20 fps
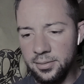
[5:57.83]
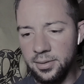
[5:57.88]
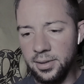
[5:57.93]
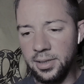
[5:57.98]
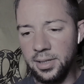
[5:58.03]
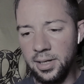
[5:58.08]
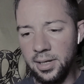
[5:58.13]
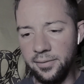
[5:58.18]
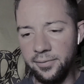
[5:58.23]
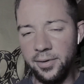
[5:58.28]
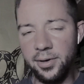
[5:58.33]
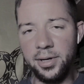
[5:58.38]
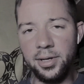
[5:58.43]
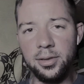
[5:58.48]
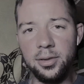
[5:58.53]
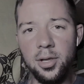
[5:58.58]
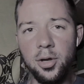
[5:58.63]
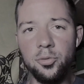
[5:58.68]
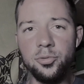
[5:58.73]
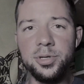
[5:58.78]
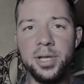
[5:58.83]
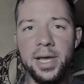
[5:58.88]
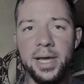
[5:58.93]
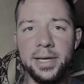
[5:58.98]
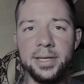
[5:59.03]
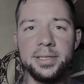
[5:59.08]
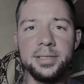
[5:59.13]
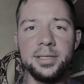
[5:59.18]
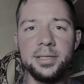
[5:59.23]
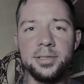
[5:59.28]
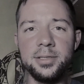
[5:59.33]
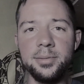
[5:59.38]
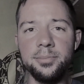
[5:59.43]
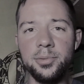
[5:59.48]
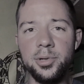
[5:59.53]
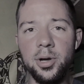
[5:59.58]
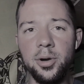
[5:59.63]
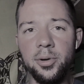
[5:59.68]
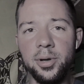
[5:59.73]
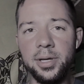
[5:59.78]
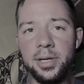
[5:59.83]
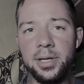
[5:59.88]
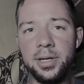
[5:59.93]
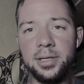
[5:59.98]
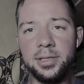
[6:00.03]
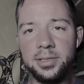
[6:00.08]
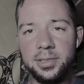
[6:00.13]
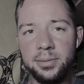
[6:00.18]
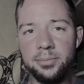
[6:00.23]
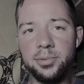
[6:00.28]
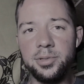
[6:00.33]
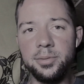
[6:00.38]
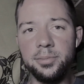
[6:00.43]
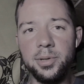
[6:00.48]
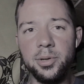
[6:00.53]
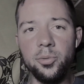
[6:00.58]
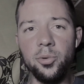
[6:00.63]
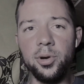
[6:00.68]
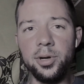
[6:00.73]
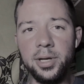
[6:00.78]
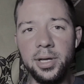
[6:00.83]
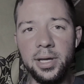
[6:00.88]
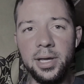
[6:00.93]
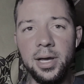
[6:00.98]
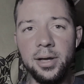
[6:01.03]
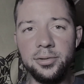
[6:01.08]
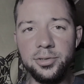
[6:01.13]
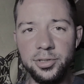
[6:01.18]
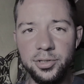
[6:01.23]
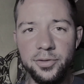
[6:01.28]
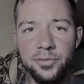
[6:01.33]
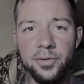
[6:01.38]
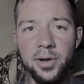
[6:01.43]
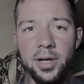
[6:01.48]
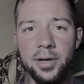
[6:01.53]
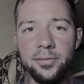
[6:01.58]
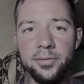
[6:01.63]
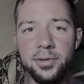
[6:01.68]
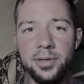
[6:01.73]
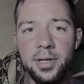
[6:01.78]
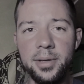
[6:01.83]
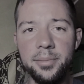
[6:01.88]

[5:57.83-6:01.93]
They got a very low-tech system going, and it seems to be working out just fine for